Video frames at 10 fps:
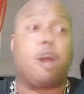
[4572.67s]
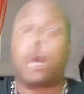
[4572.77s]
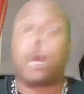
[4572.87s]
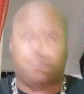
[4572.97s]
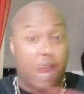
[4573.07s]

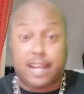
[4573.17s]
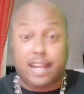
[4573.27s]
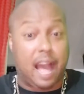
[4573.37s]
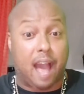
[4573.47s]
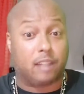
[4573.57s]
Great
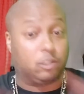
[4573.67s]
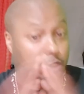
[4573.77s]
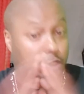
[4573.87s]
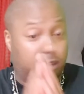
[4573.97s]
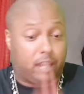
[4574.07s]
guy.
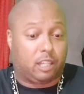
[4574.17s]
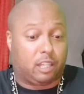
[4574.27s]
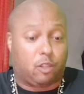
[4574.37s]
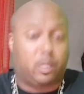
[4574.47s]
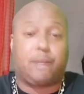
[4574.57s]

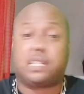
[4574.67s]
Don't get him messed